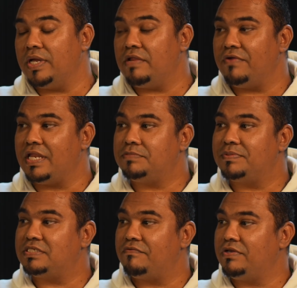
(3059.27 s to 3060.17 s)
had a very
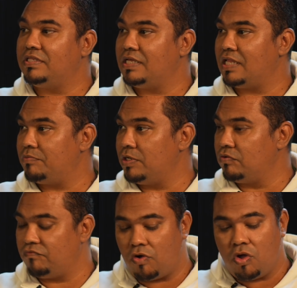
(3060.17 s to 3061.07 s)
specific thing that we
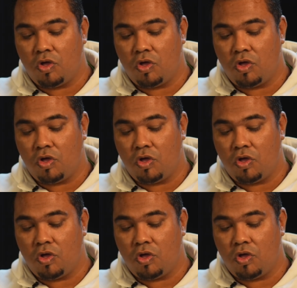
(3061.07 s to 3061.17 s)
look for.